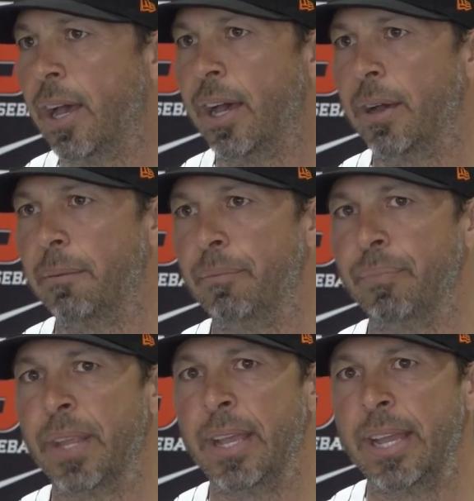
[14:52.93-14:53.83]
um,
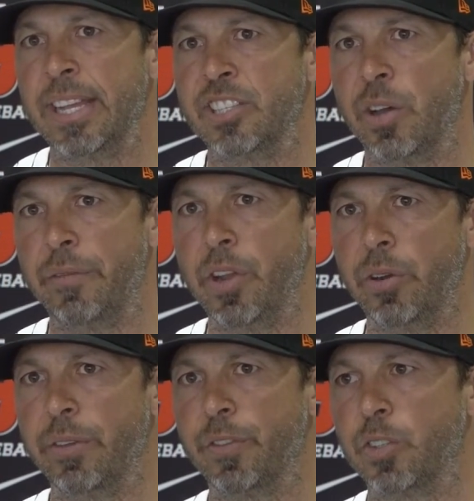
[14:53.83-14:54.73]
and so I've
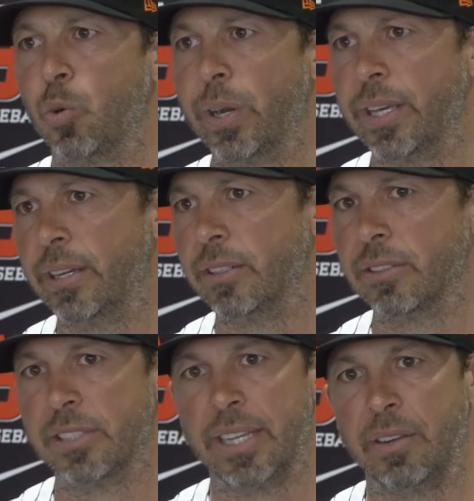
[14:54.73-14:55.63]
known him for 20
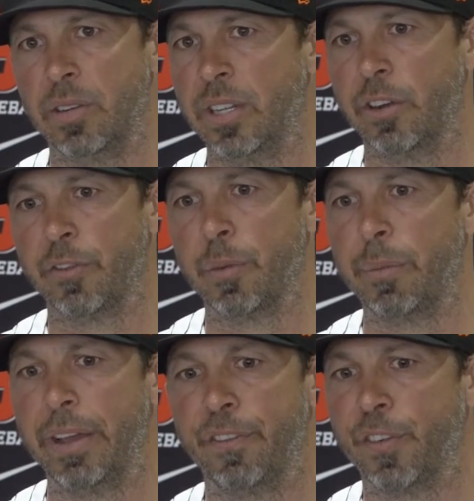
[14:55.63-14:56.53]
years. And you know, from
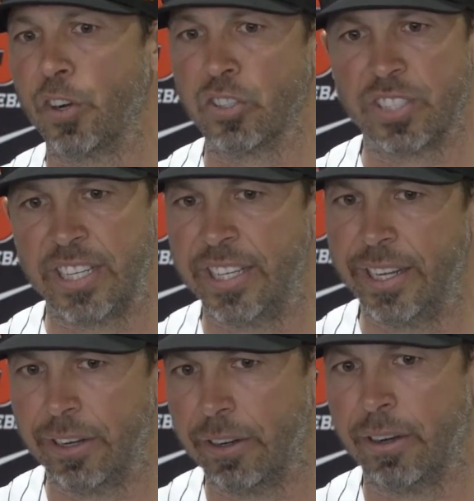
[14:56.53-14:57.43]
my first
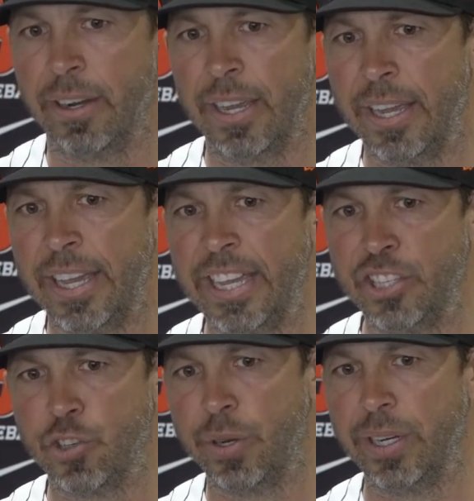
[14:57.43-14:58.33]
year, he
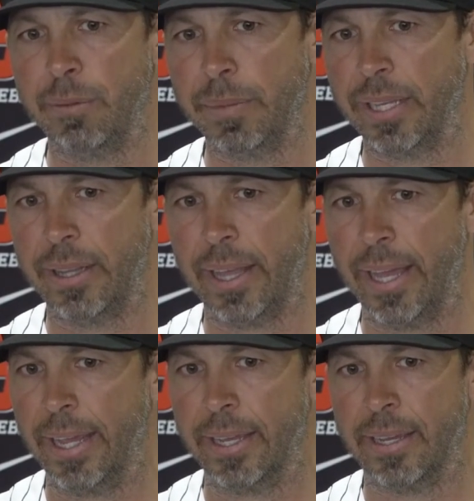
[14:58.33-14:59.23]
treated me
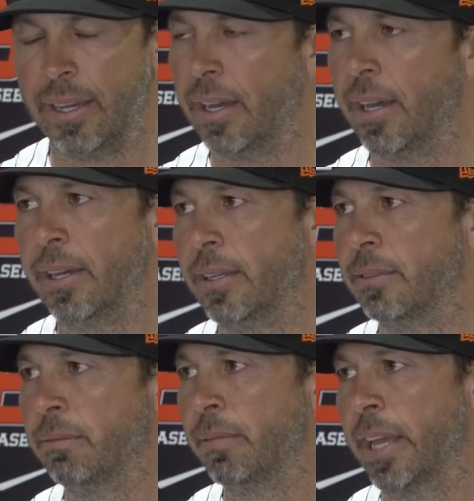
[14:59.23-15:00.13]
like uh,
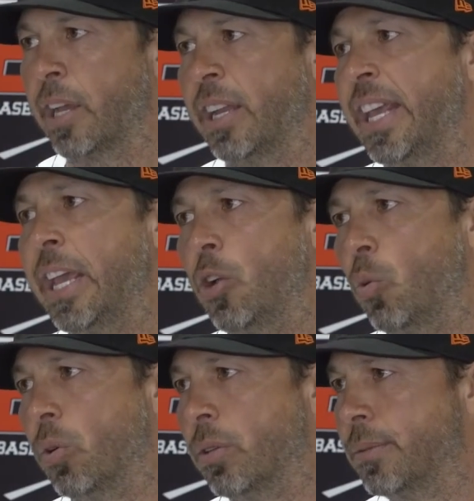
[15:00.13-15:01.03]
like an
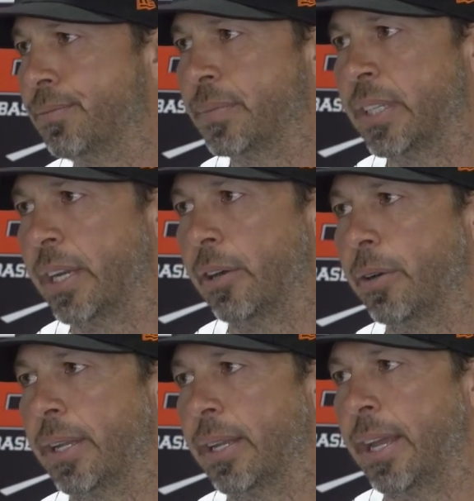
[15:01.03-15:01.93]
equal. You know,
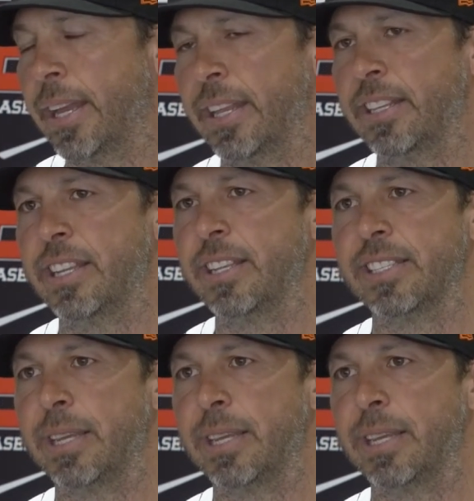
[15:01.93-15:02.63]
and and it didn't